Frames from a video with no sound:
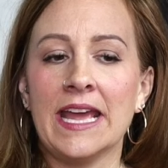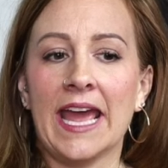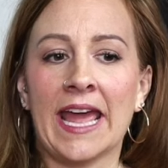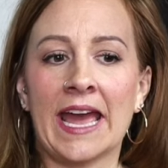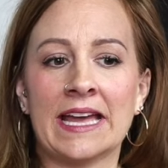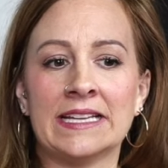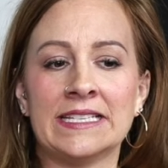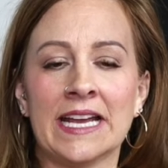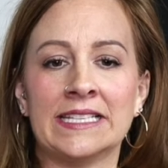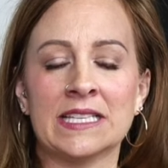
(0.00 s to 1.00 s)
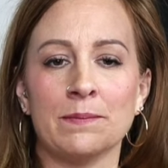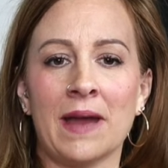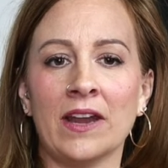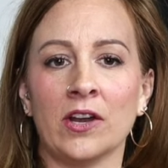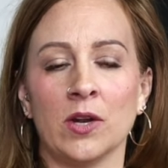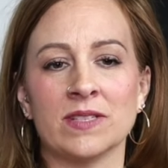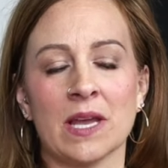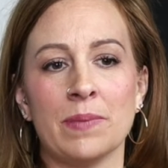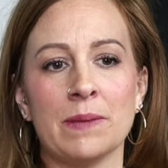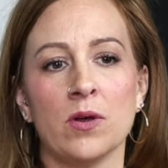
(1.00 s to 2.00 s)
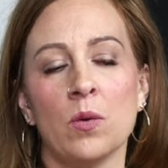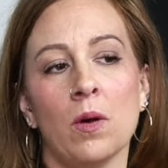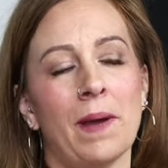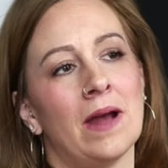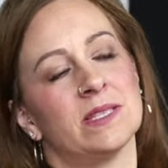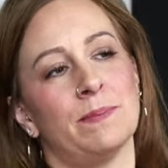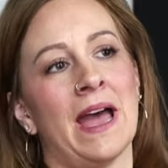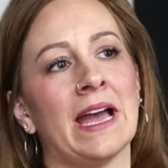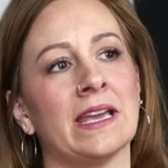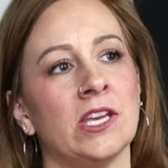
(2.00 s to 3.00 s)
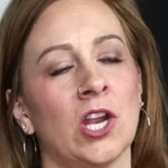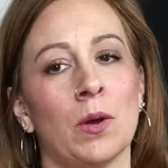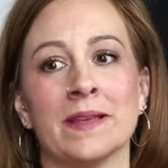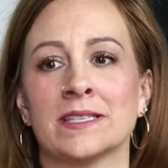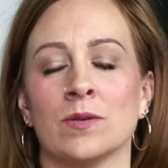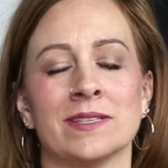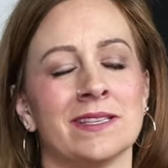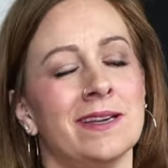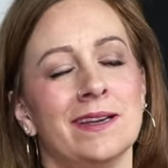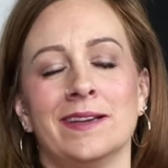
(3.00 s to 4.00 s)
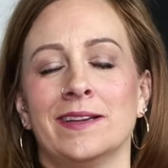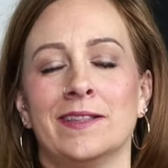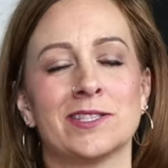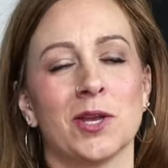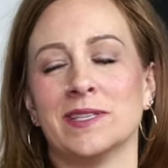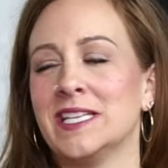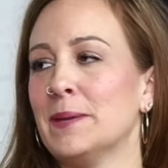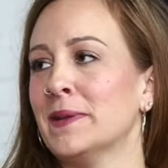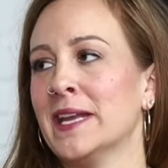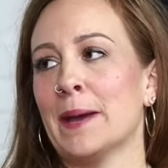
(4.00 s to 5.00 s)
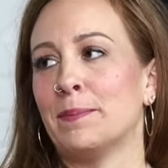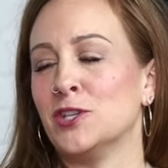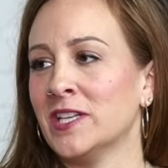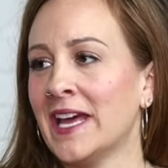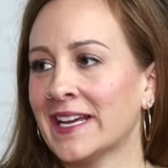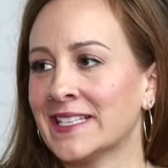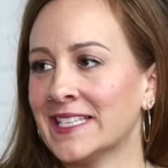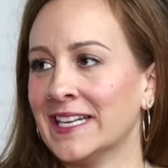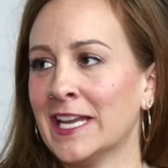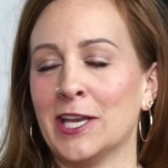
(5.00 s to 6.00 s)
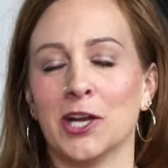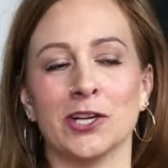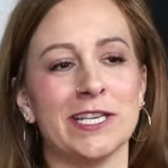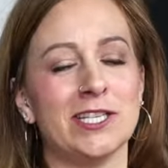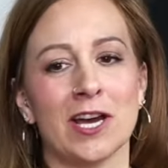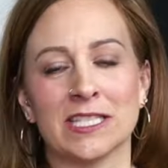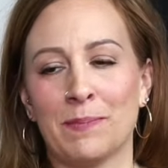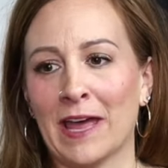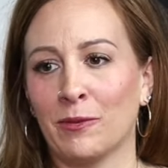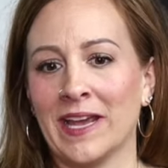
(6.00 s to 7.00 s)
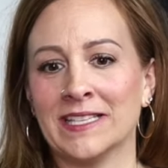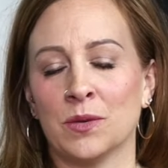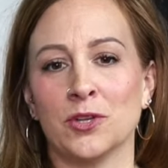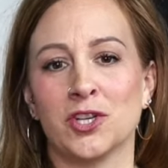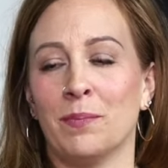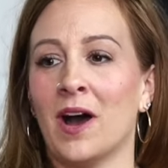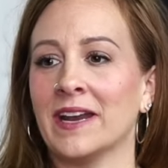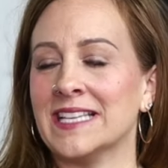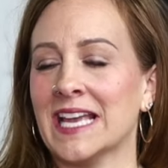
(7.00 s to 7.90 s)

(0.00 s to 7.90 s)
And it doesn't matter. You know, some people will bounce back, you know, and this goes... This goes deep into epigenetics and, and your detox pathways and what your body's